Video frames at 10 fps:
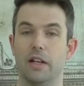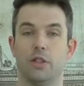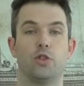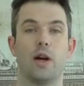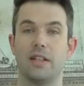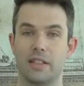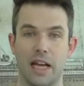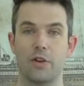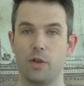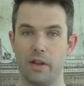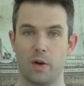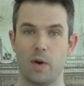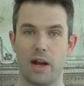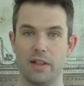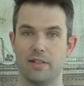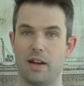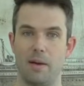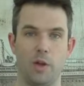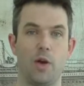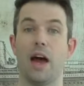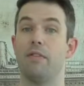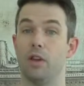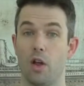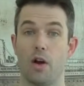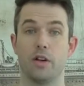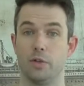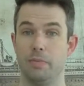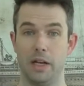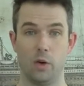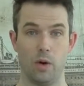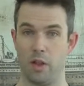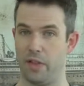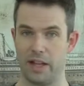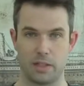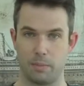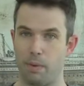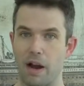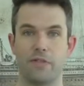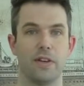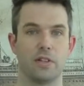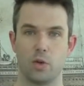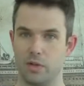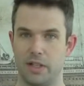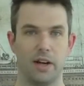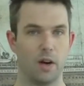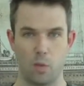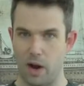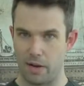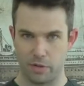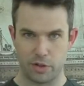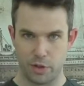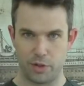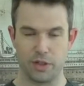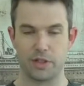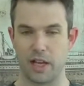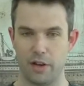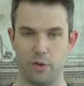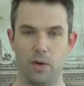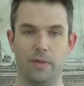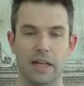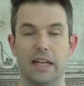So try to schedule it around the time that you have a large meal, whether that's breakfast or dinner, whatever suits your schedule.